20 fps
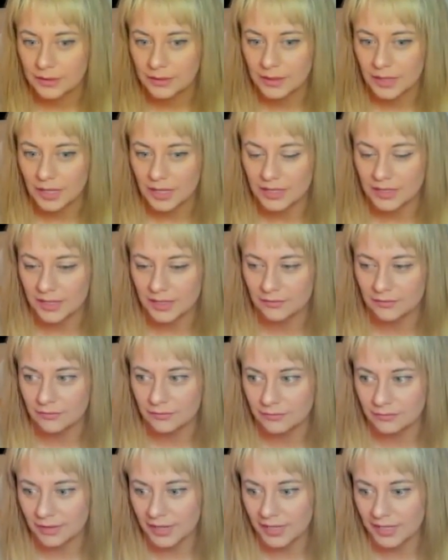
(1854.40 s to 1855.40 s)
And then
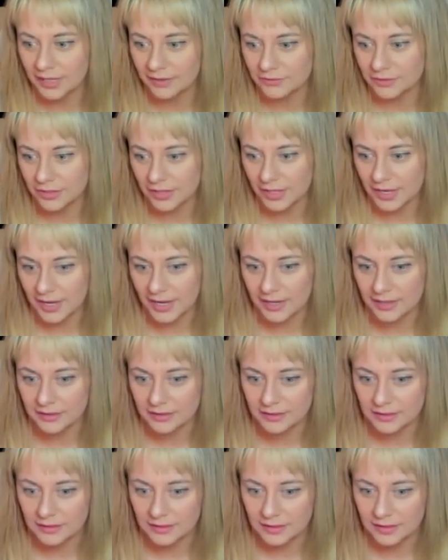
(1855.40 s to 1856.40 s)
right after that,
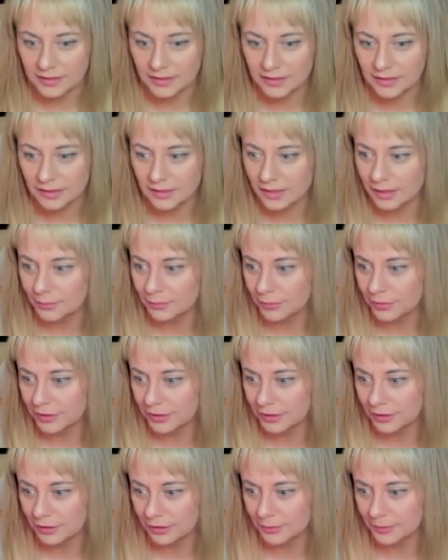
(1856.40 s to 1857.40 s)
I'm
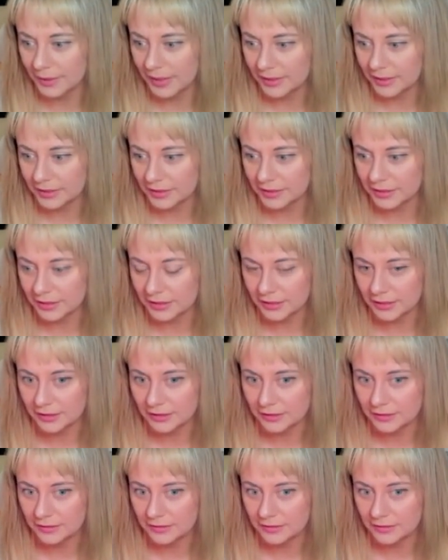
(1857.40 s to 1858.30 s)
bringing her back in here.